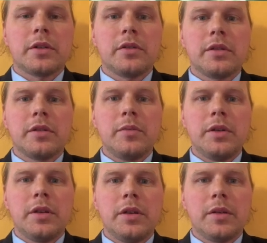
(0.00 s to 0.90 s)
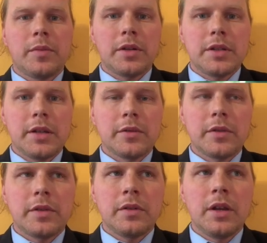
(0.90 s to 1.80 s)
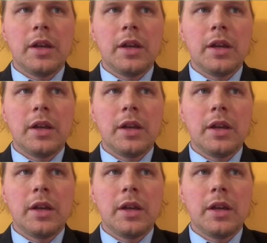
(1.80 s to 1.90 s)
going to be partaking with you,